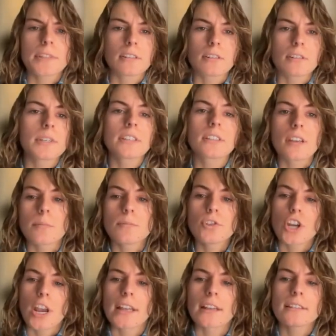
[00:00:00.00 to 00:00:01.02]
there's always some
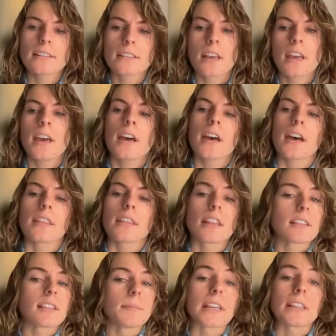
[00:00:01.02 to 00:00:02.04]
chance
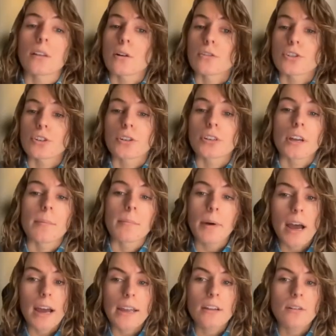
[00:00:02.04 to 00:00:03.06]
that something larger could come
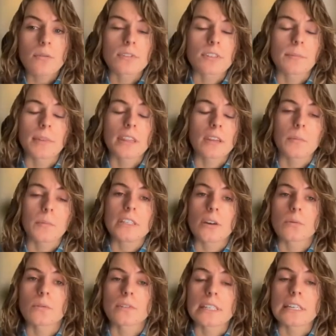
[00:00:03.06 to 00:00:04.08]
by or something that we
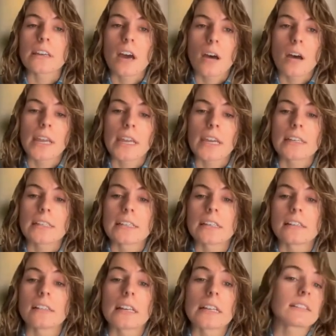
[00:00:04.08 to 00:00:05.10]
don't see coming
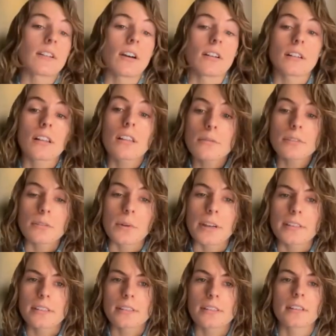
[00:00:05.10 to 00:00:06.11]
until it's gotten close to
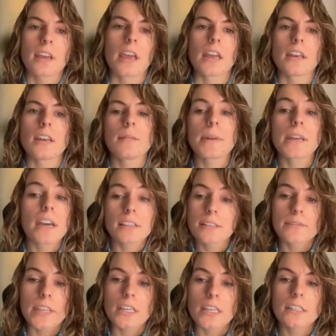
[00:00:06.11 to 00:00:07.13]
us. And
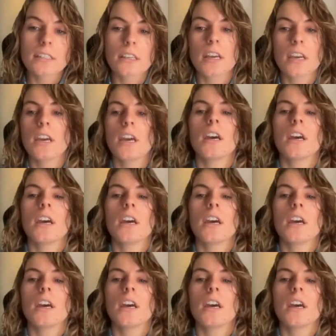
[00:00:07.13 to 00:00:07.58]
because of this,